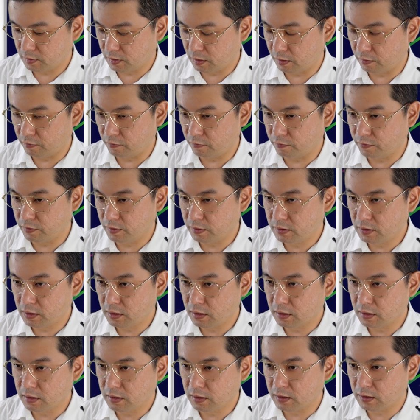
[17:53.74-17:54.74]
And
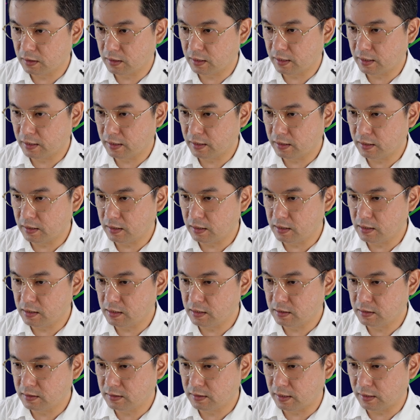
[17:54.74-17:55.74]
vertical align
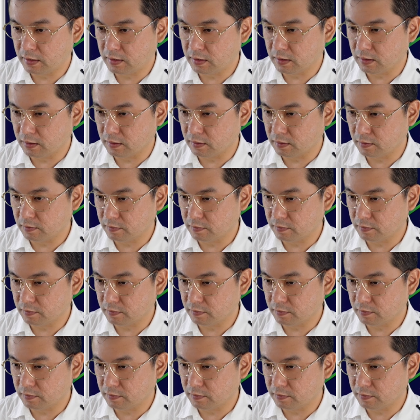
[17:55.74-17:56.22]
is center.